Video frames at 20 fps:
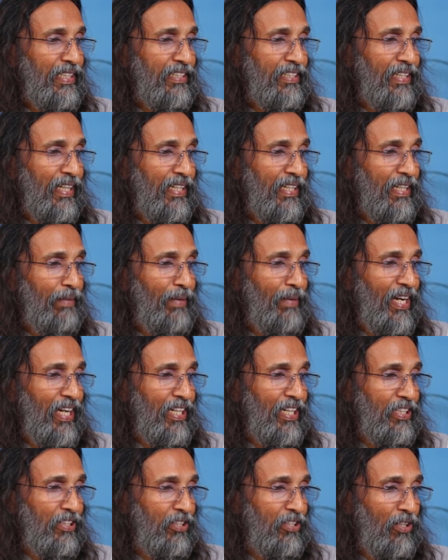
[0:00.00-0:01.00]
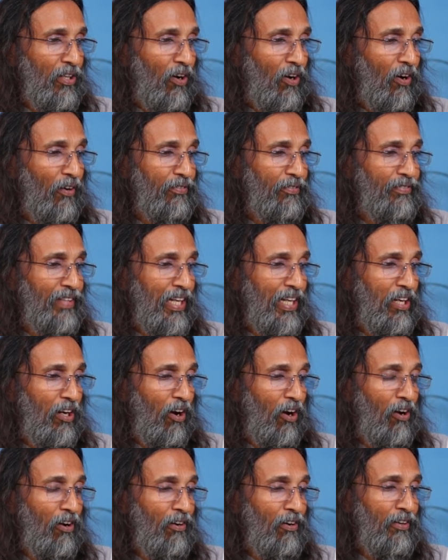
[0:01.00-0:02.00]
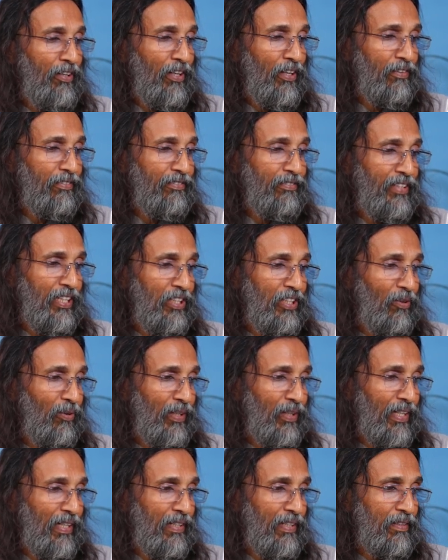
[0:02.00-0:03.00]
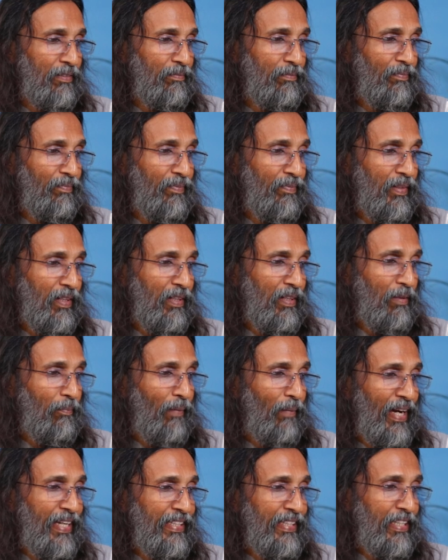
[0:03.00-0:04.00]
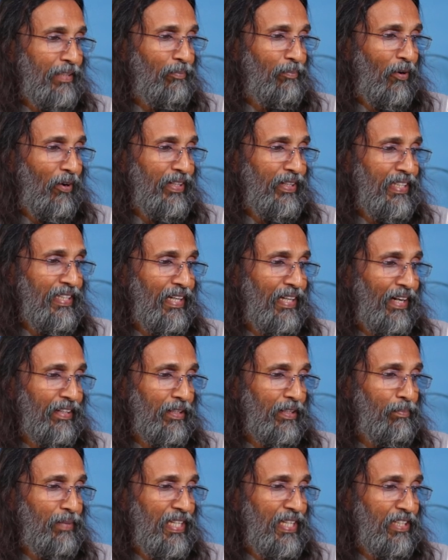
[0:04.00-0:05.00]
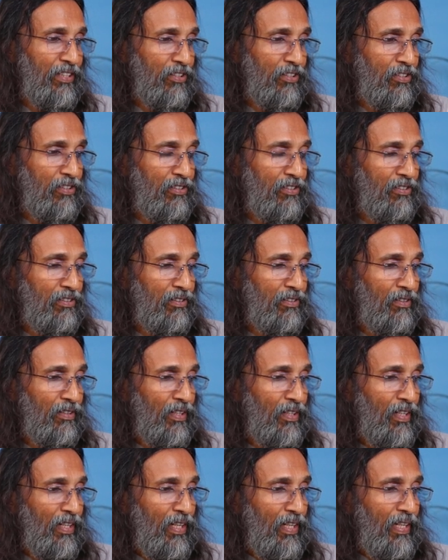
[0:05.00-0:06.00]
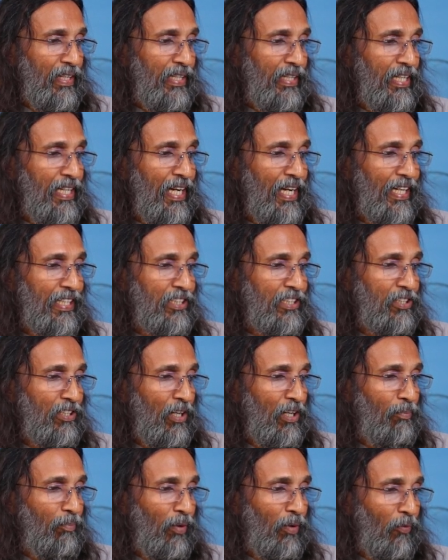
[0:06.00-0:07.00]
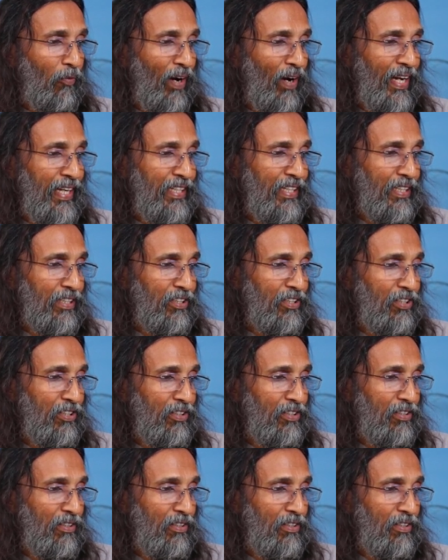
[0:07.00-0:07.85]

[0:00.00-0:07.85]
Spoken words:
is the image of the Lord of the yoga. Mind and body are the means. He has provided